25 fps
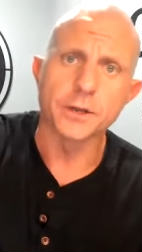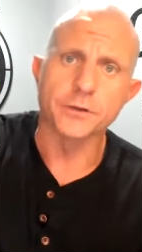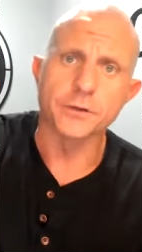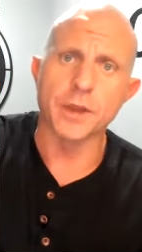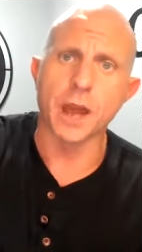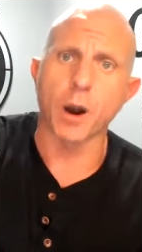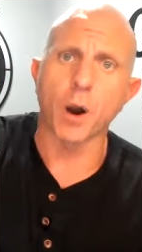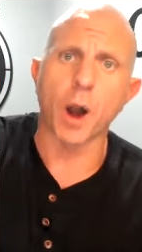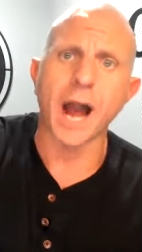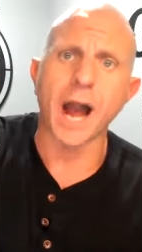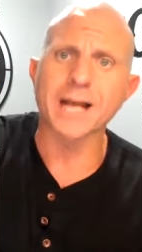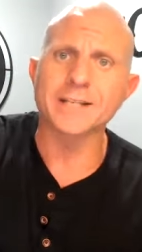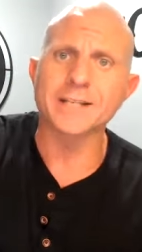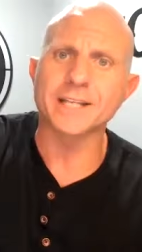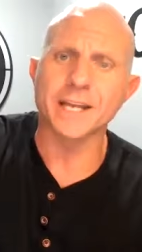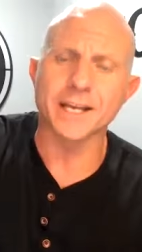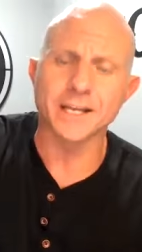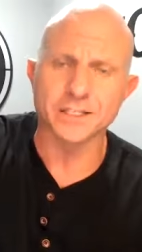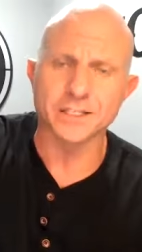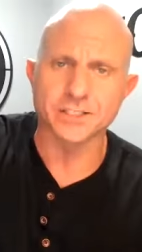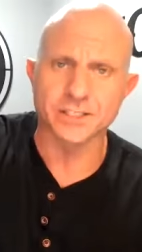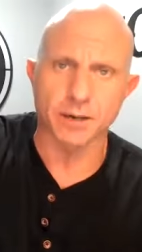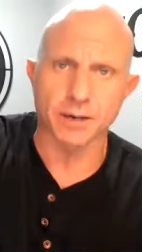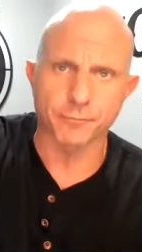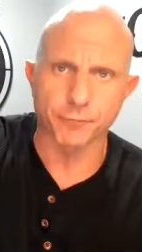Now I take
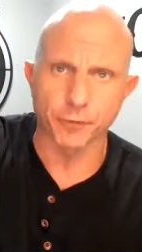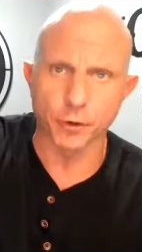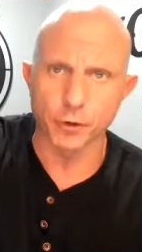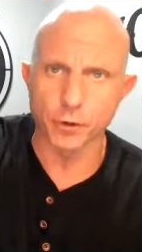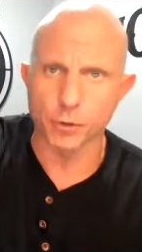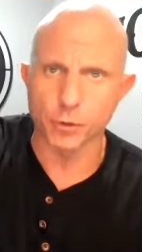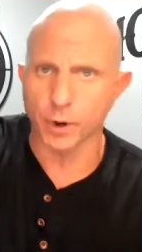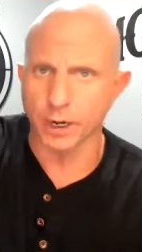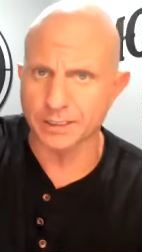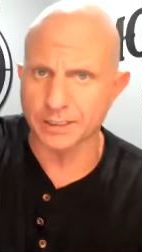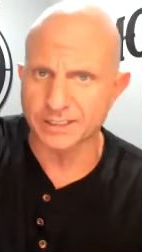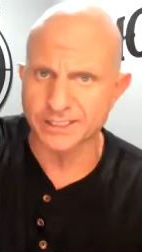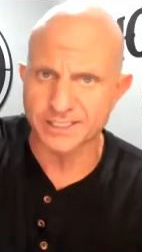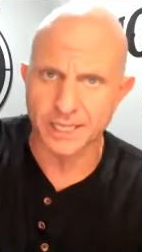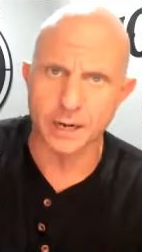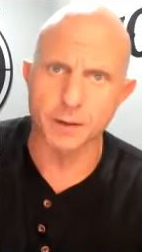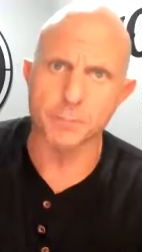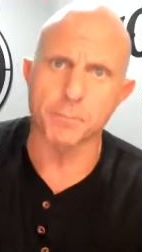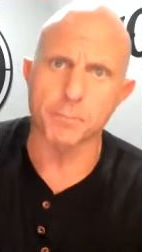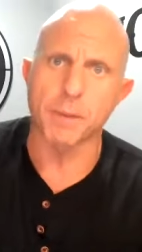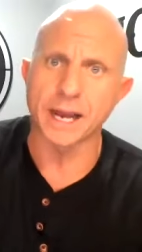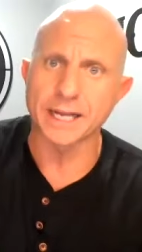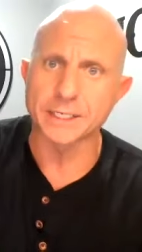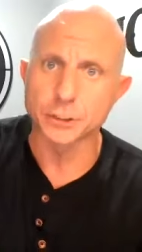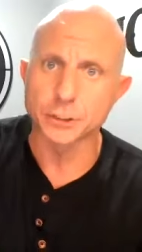it a step further when I set
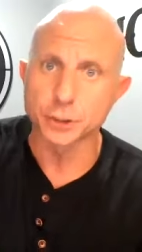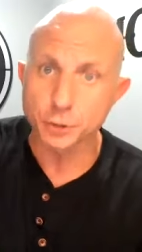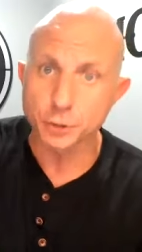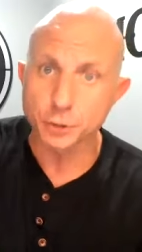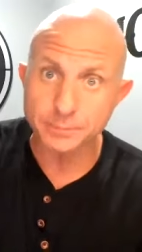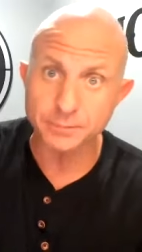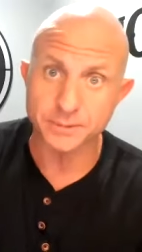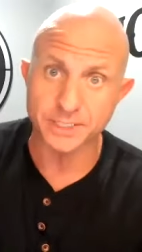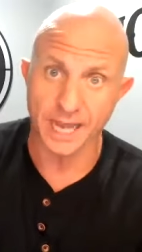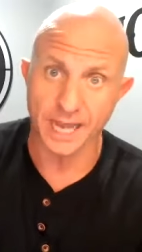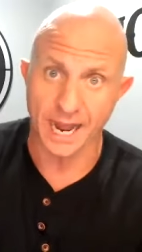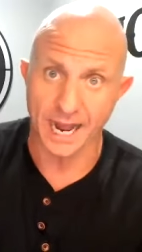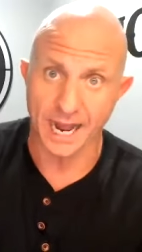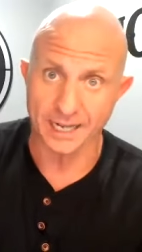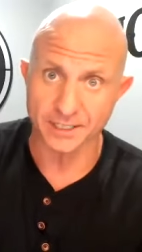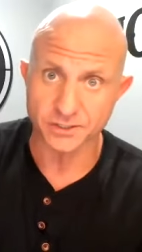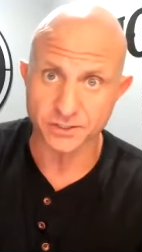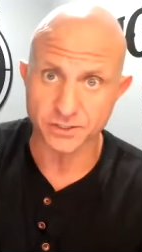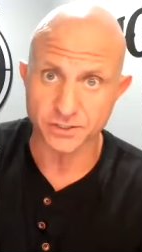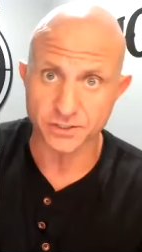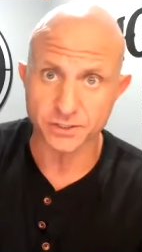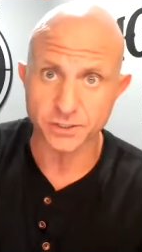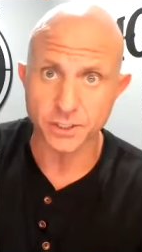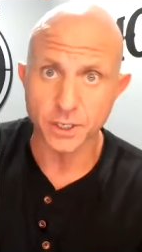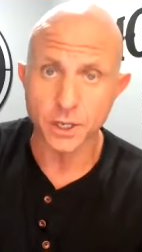up my drip
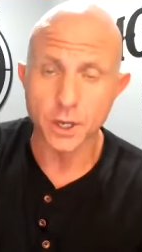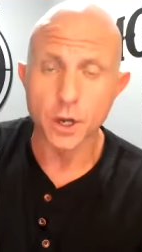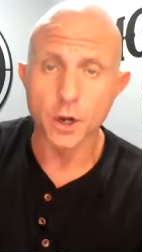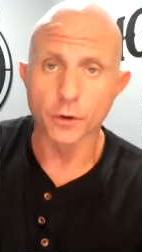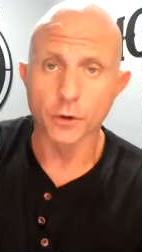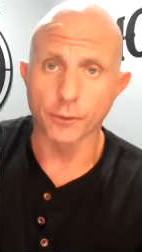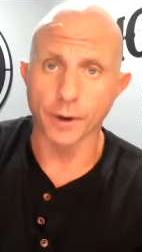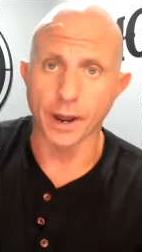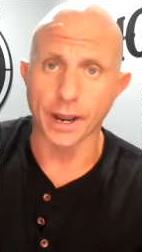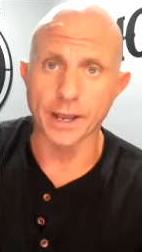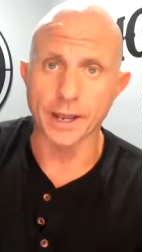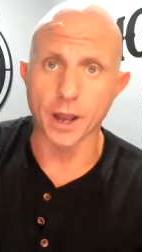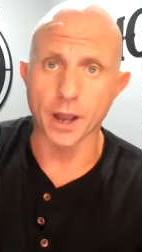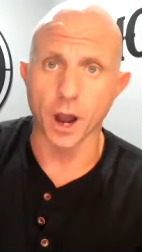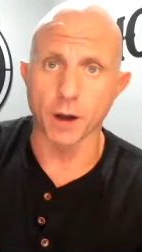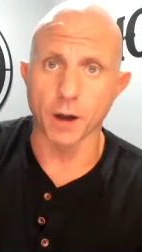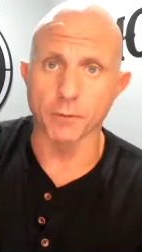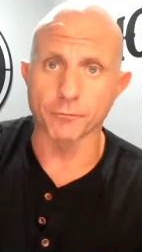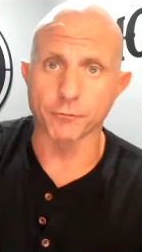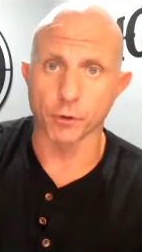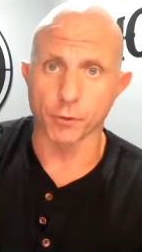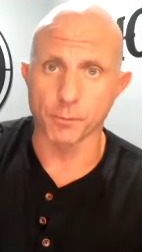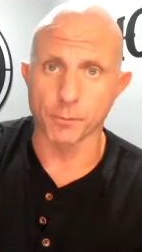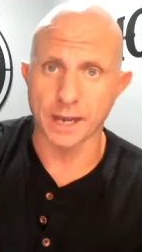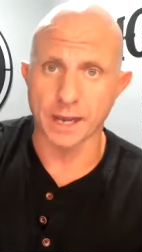tasks, right?
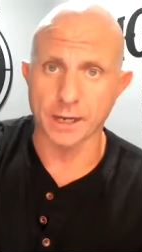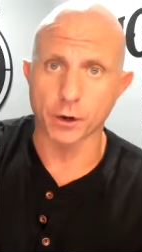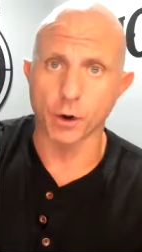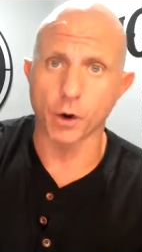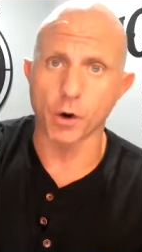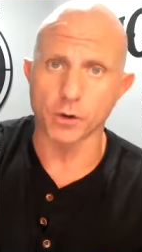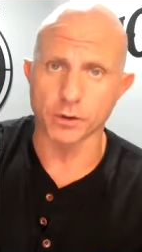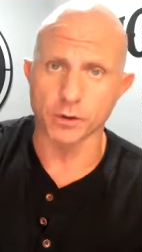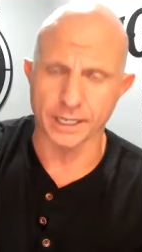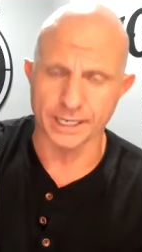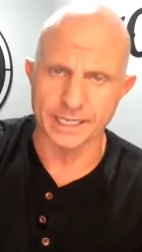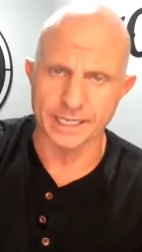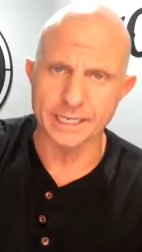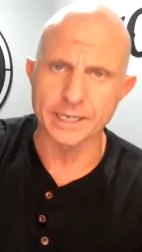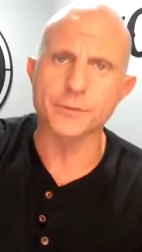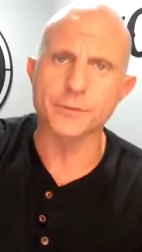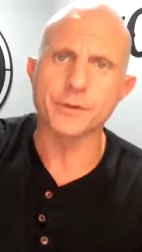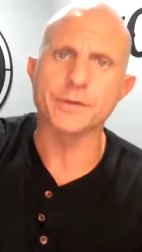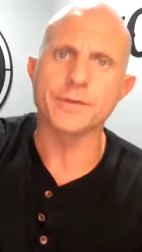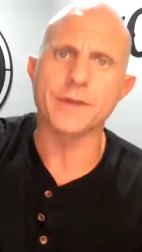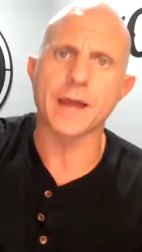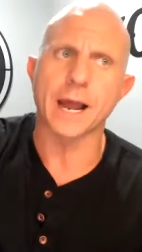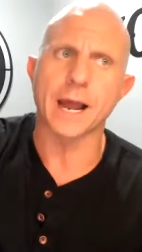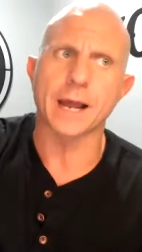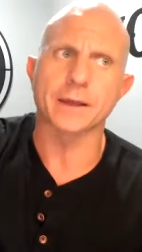Um, for my call, like
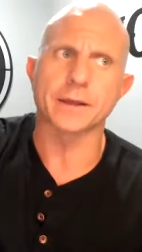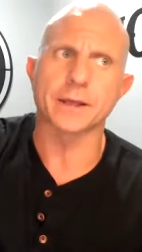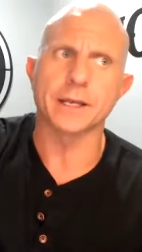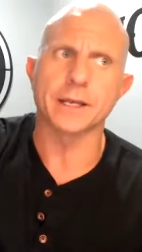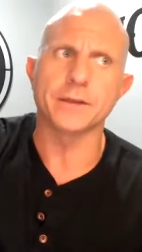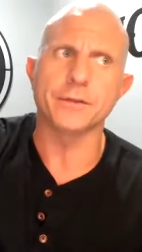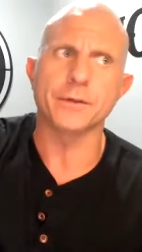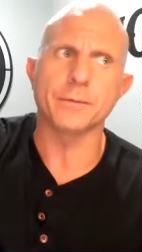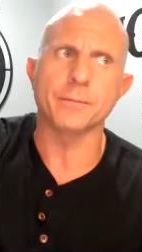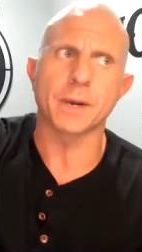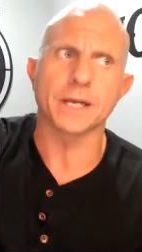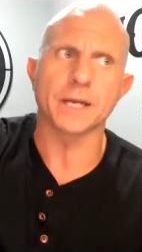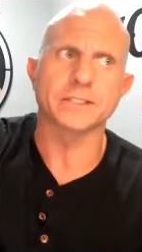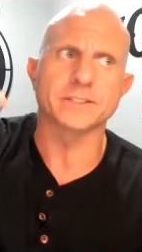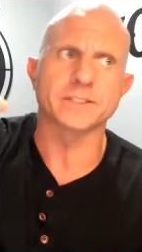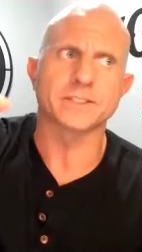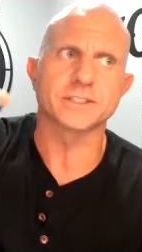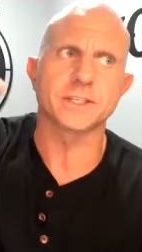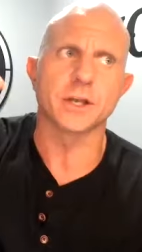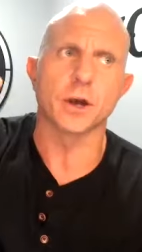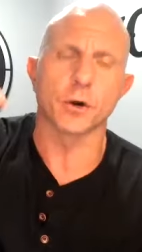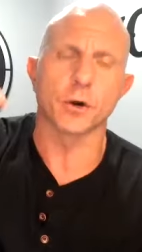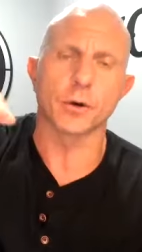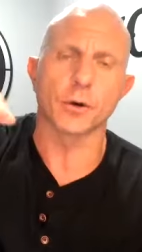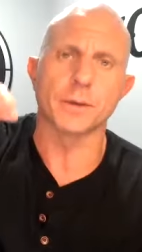anything that anything my
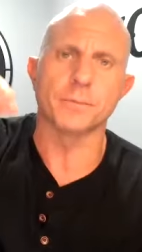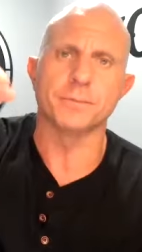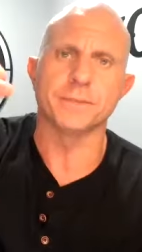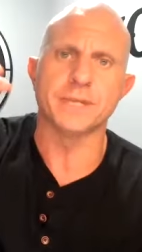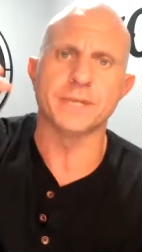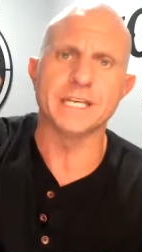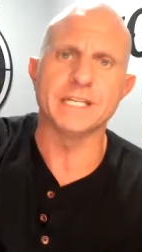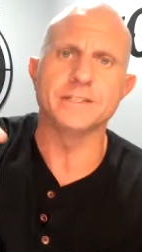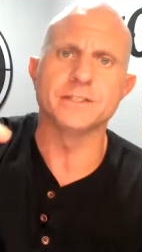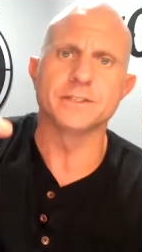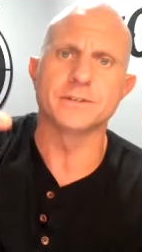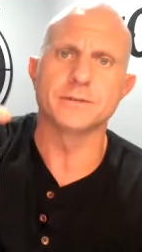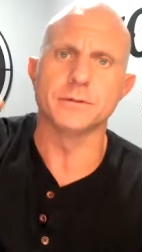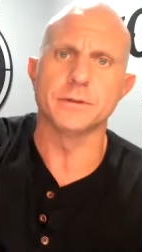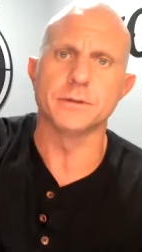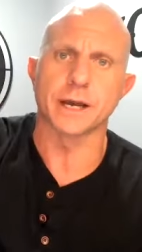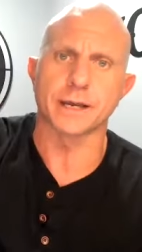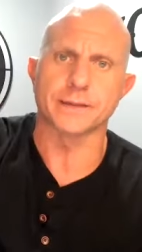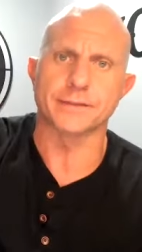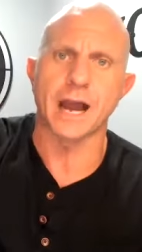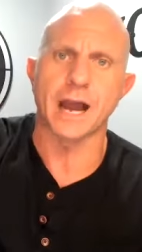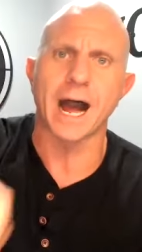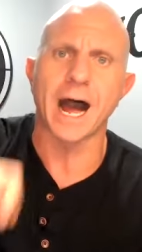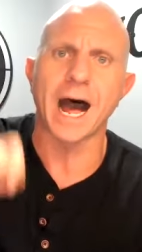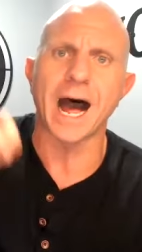CRM needs,
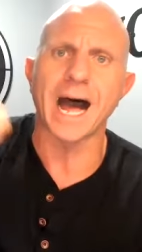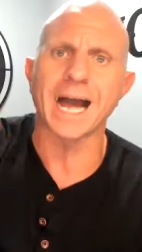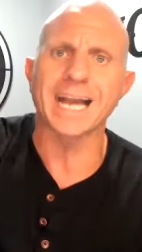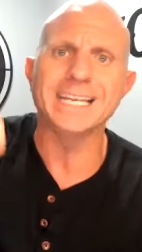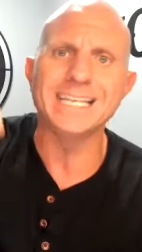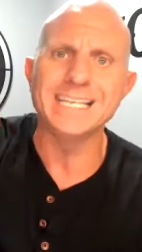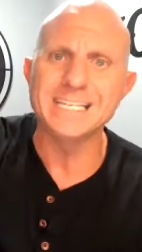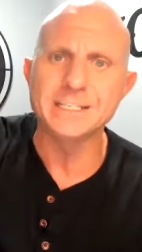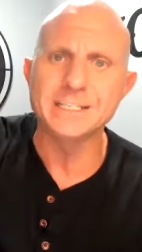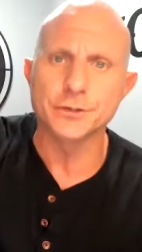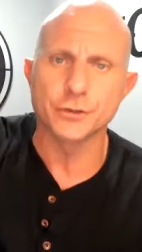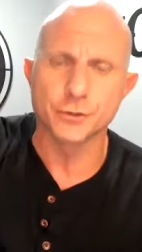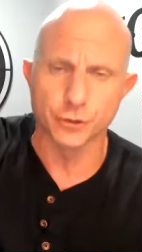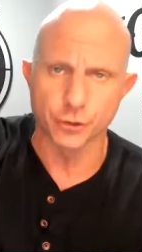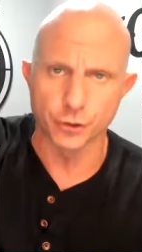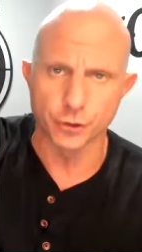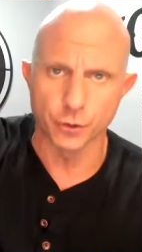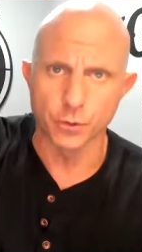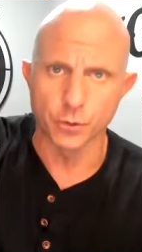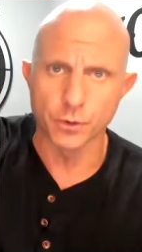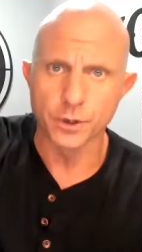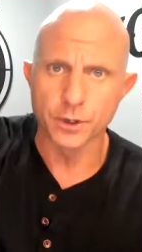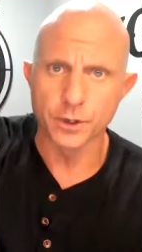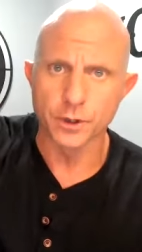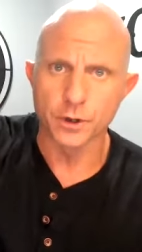like that I need to
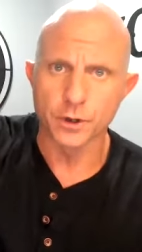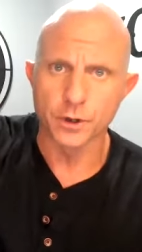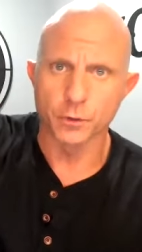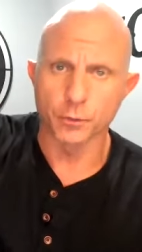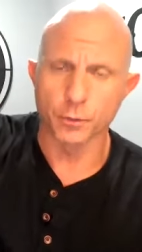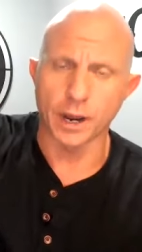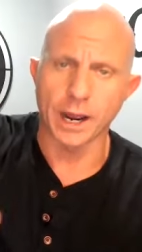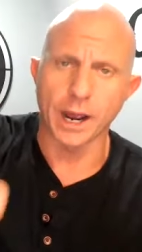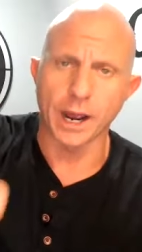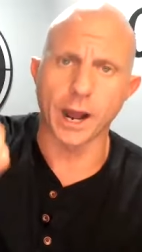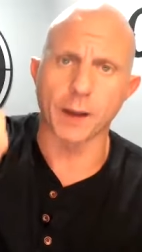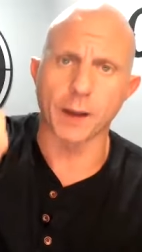do, right?